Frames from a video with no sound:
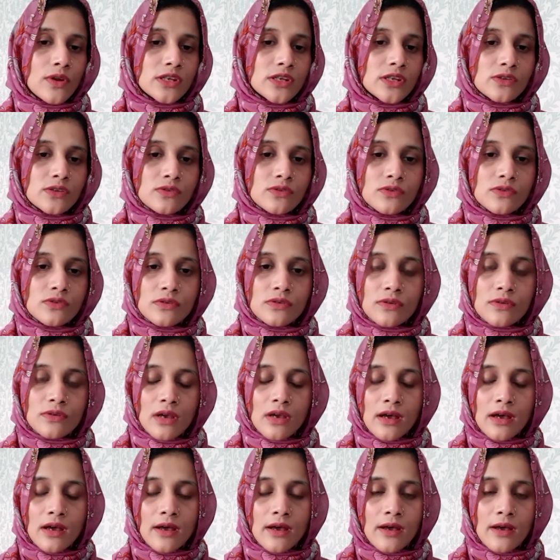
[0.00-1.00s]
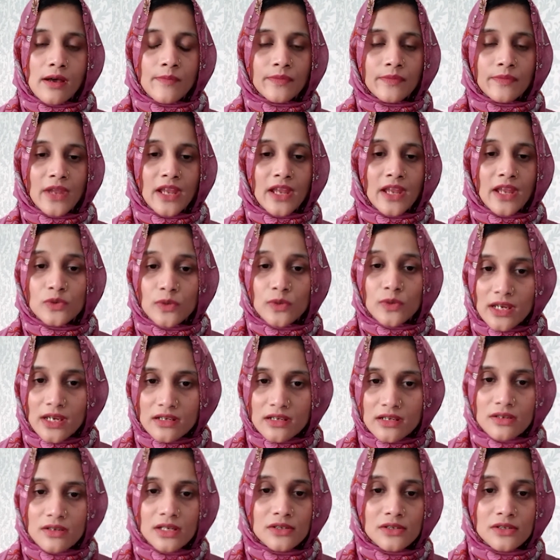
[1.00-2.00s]
into
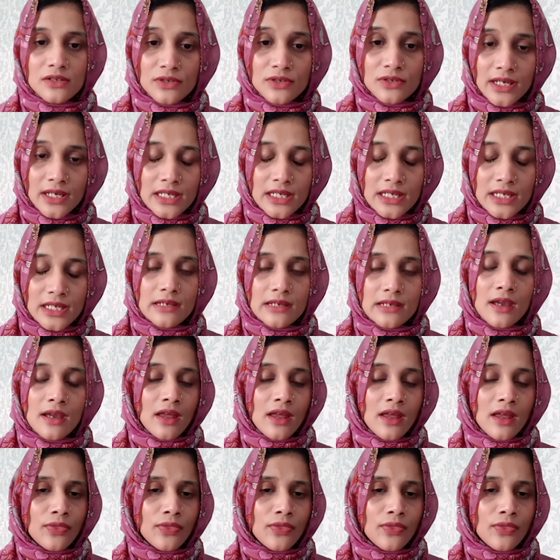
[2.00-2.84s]
education and training.